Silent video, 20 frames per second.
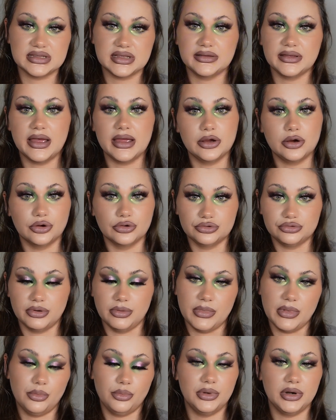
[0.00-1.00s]
that I can't
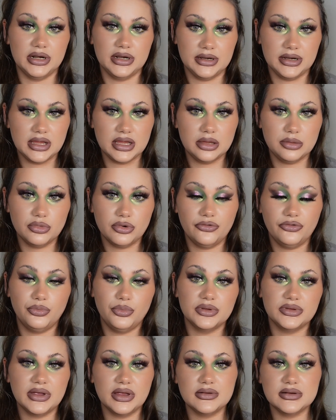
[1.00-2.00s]
remember the name of, but I